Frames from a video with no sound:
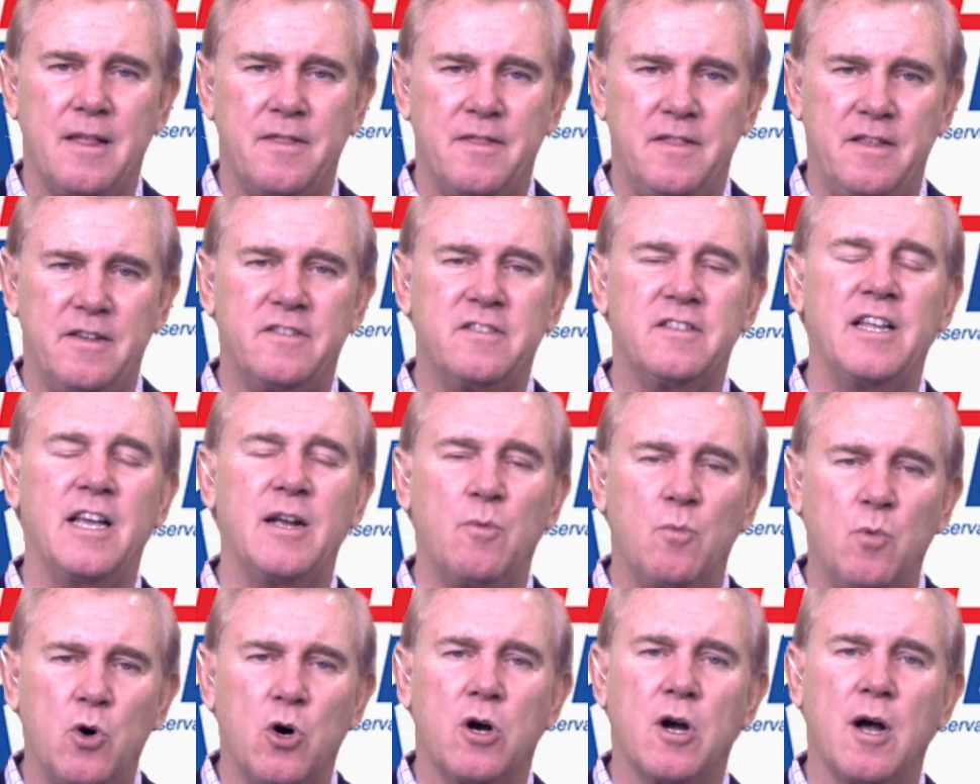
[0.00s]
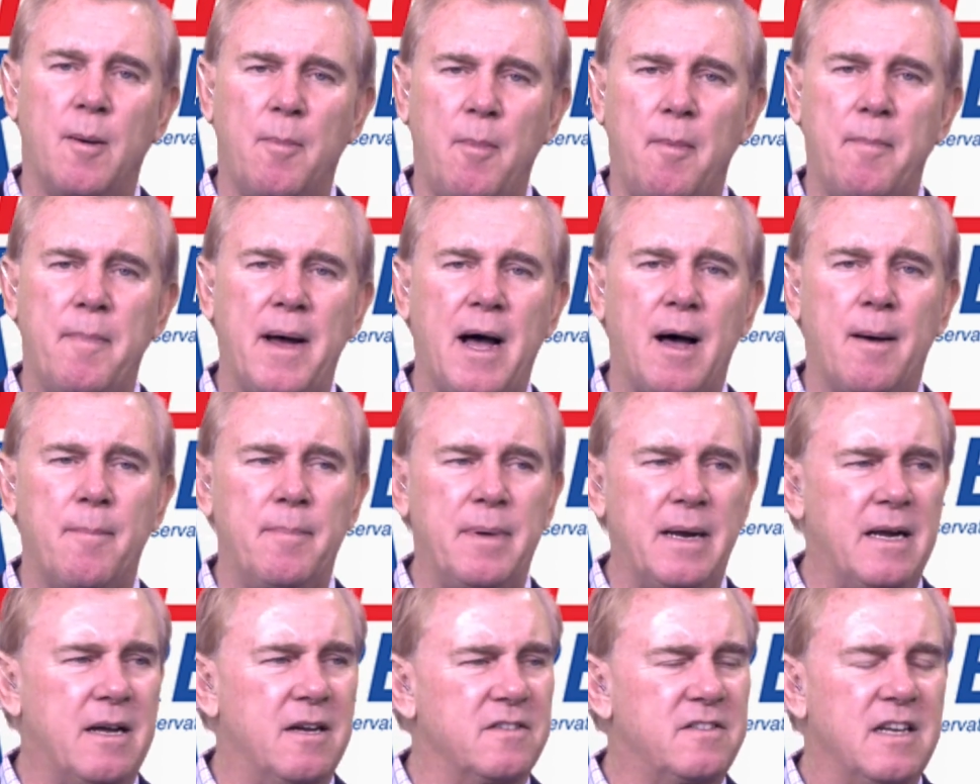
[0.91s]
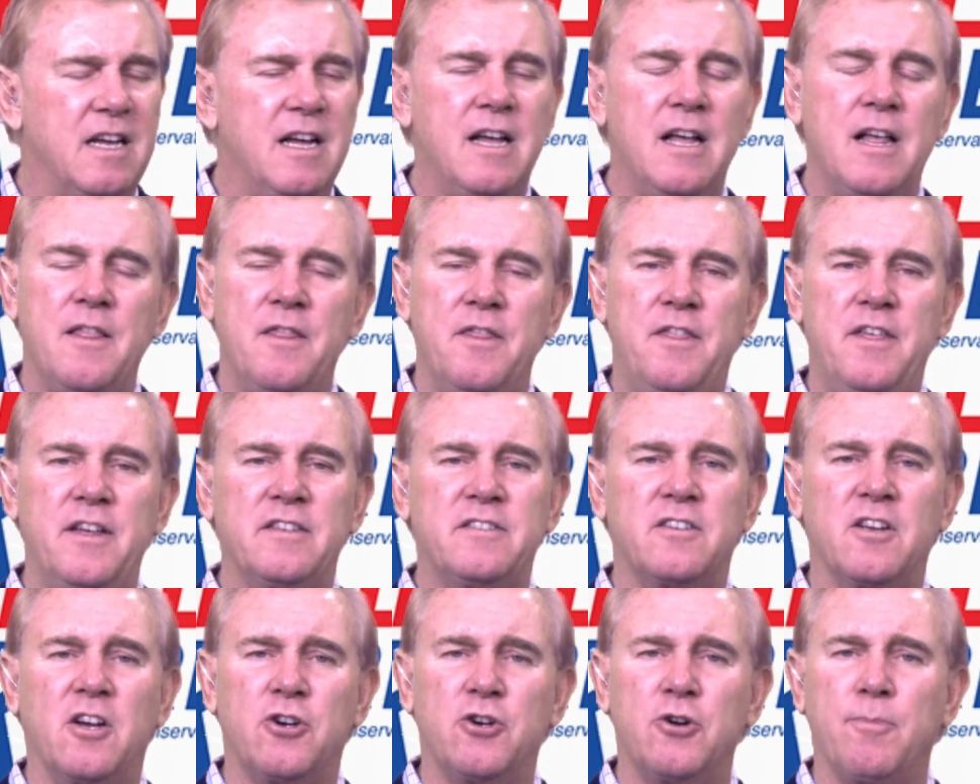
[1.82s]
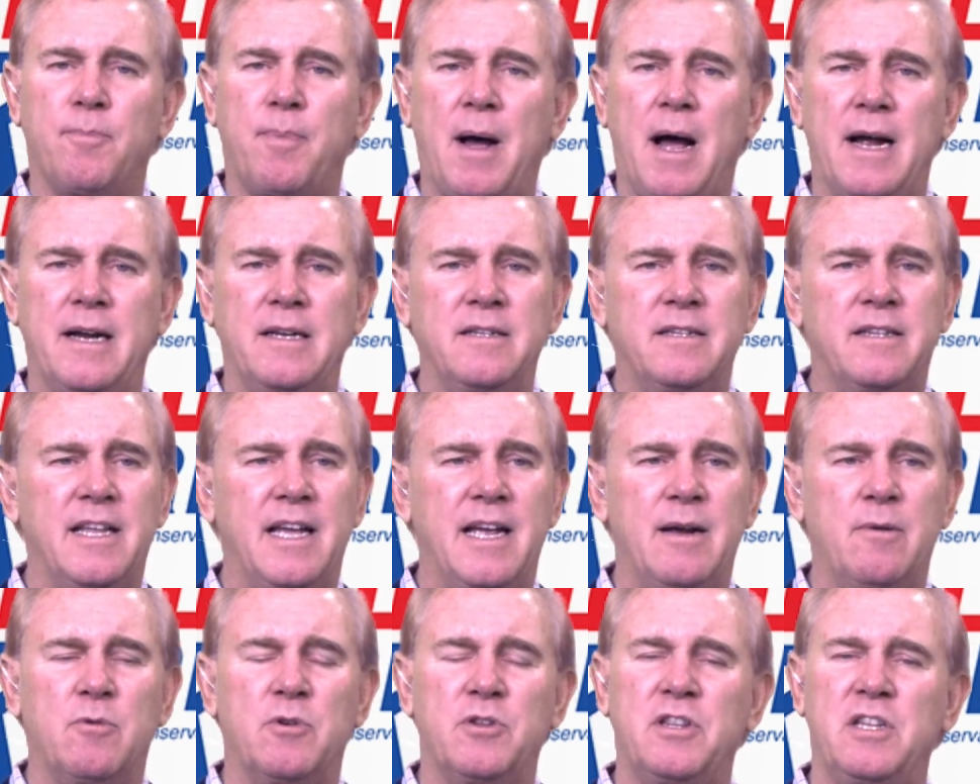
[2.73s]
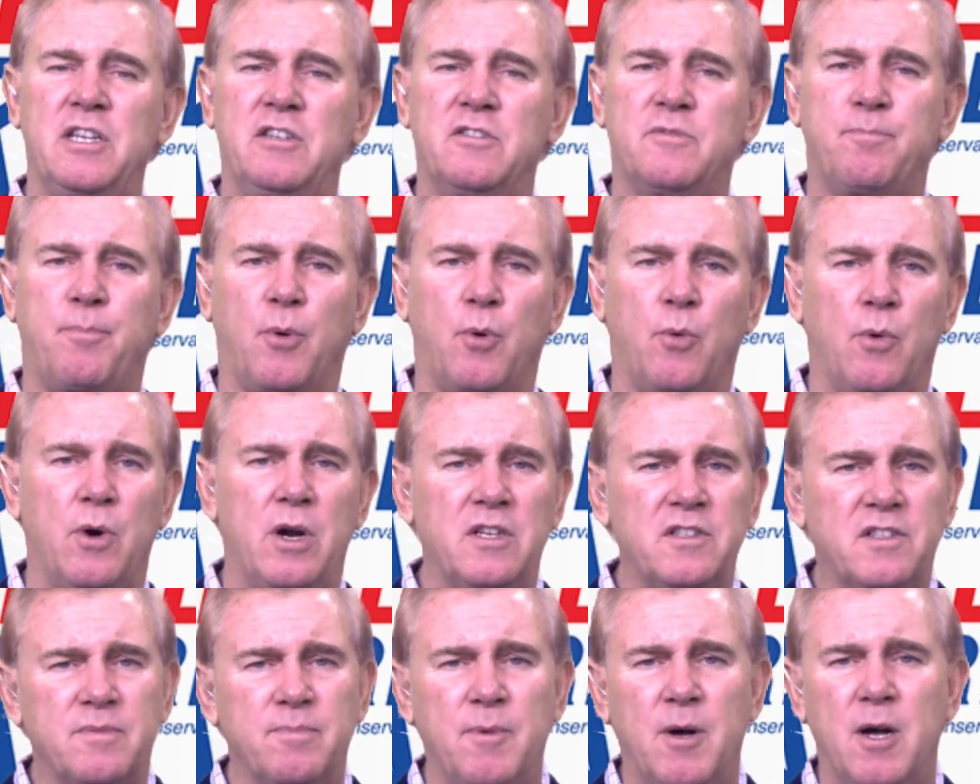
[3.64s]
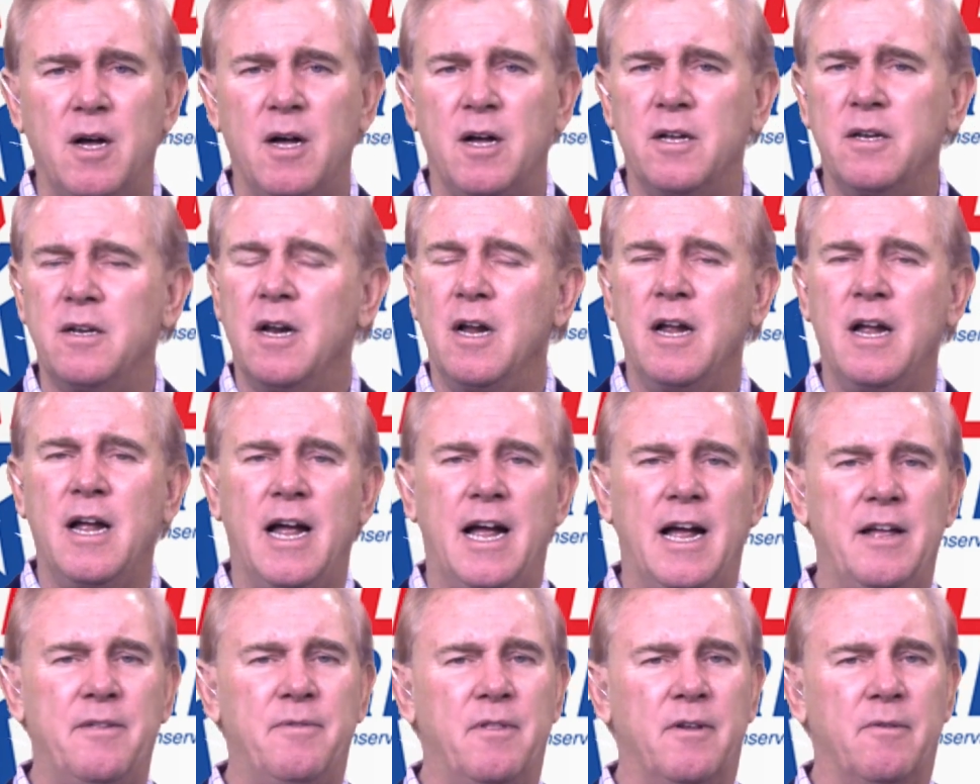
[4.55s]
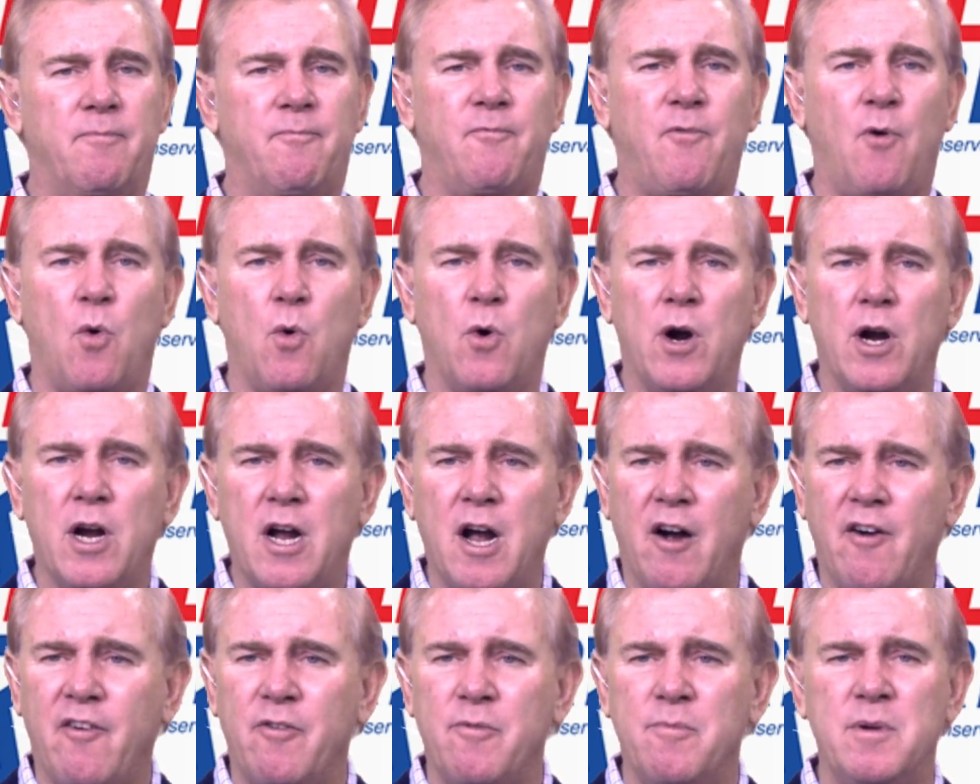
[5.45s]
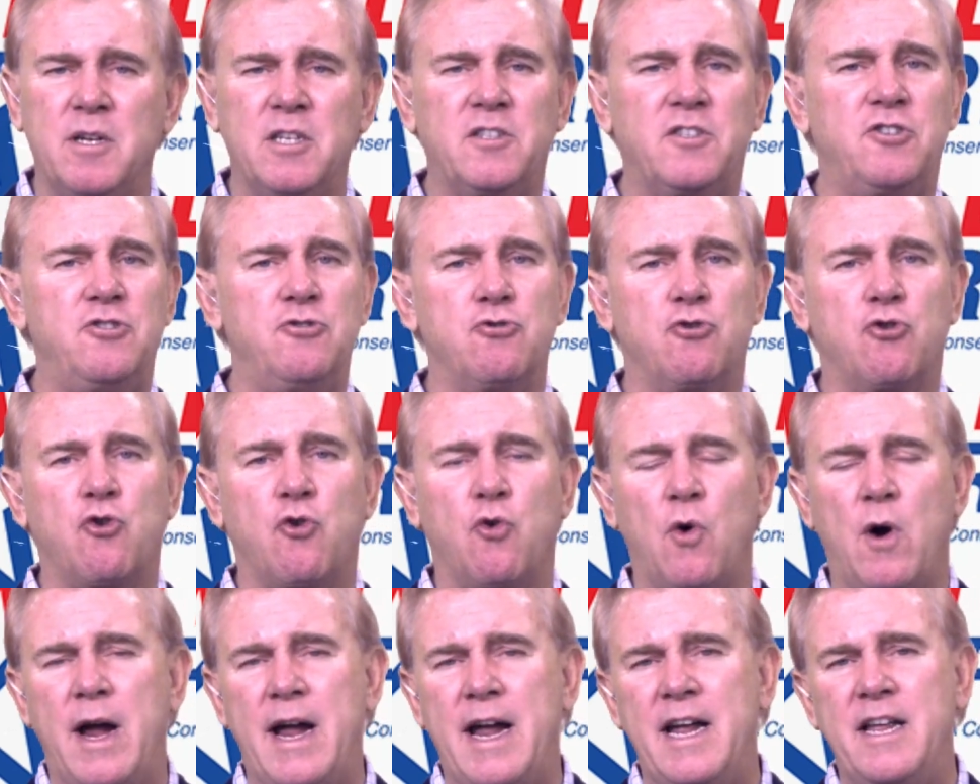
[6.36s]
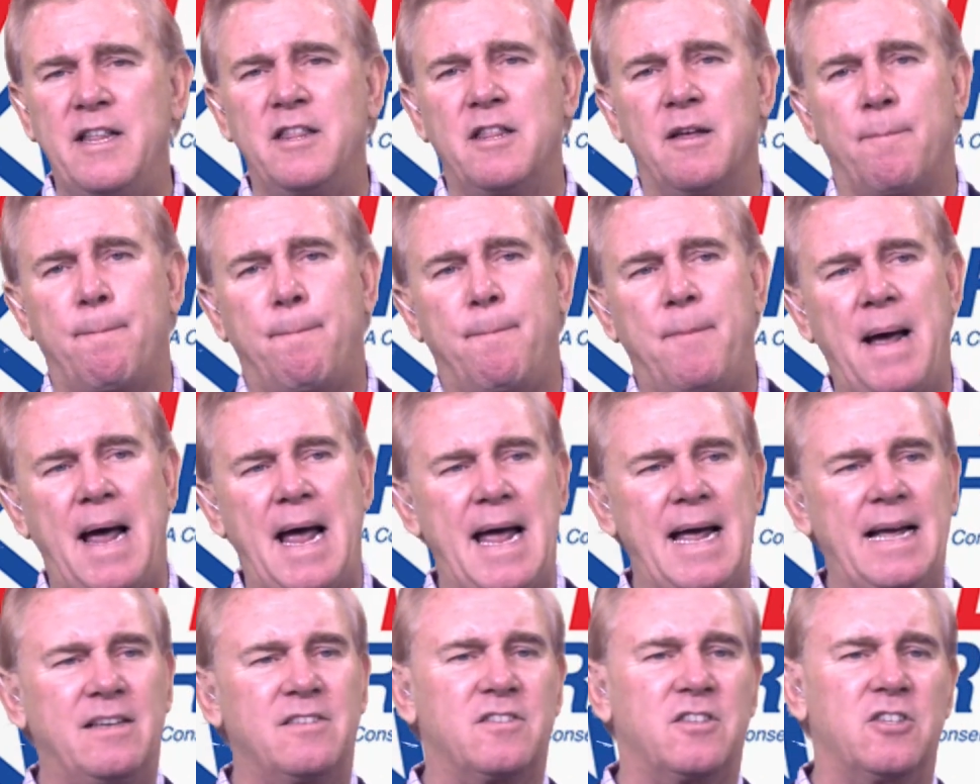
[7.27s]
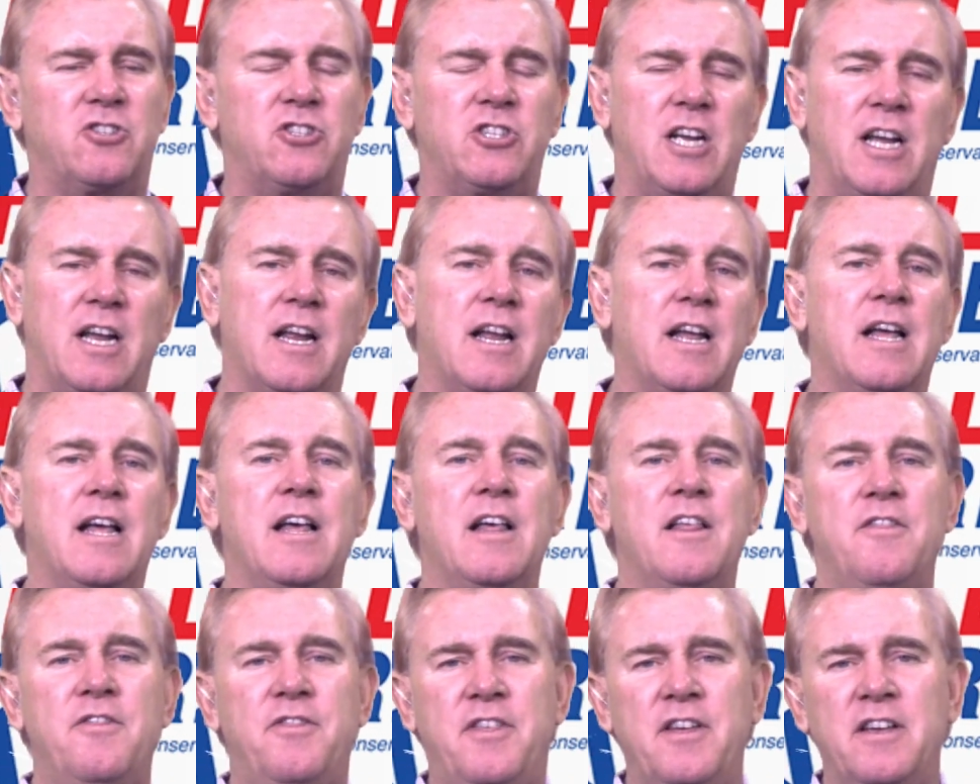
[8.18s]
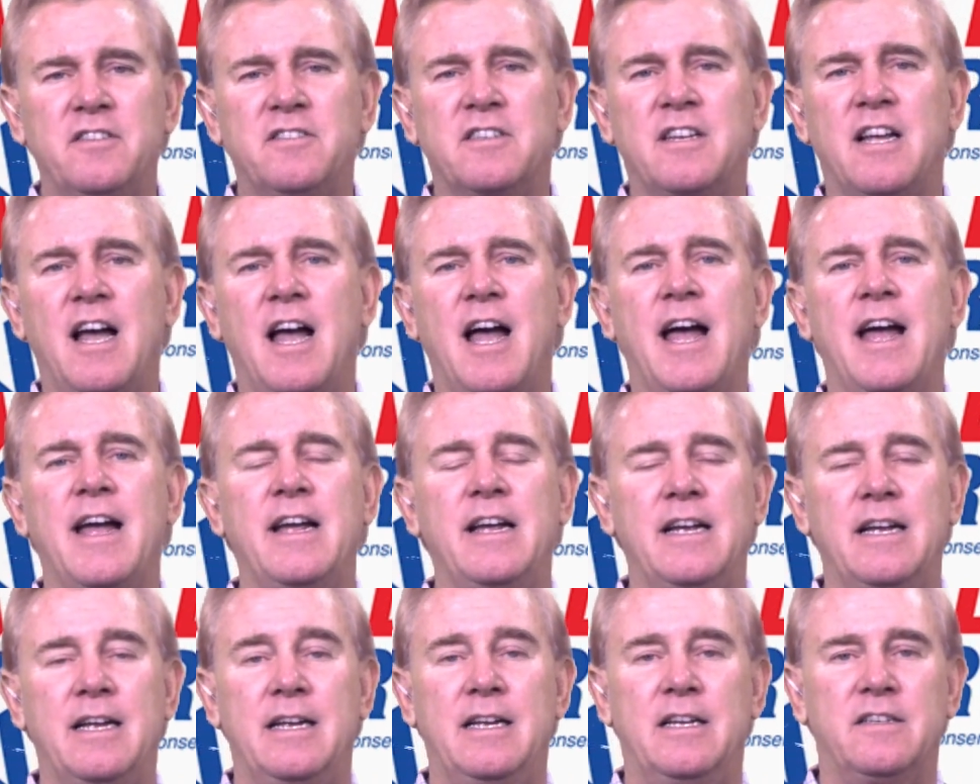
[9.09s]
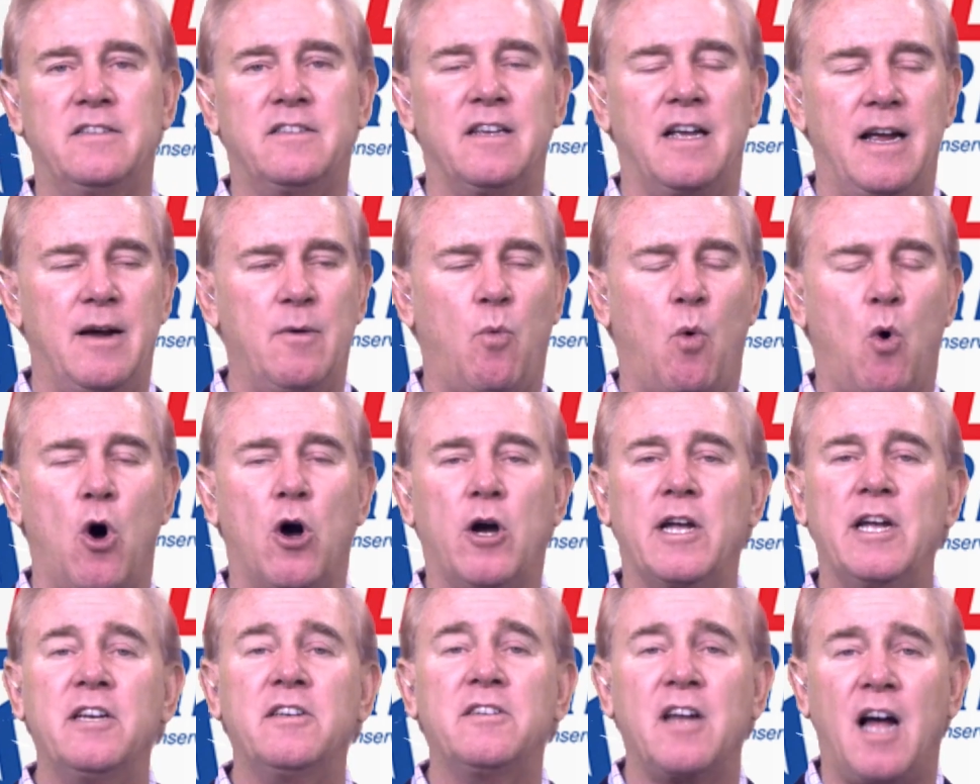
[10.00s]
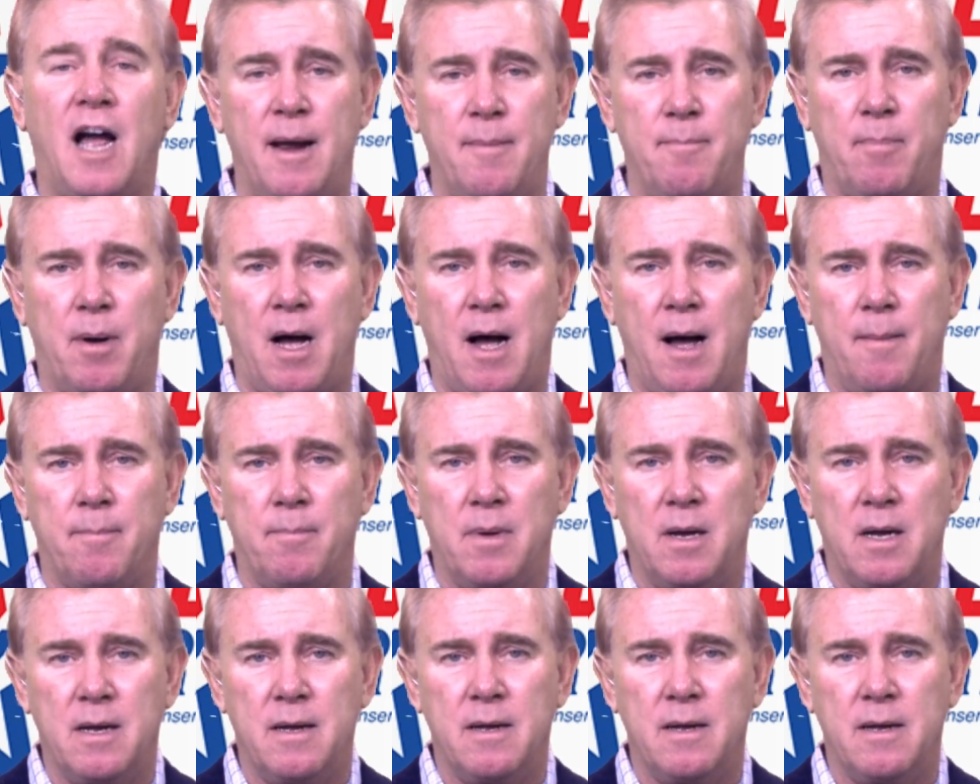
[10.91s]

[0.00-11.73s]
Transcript: this thing will come about because this Hunter Biden thing with these Burisma and the foreign governments, Ukraine, the banks, this guy is a walking time bomb.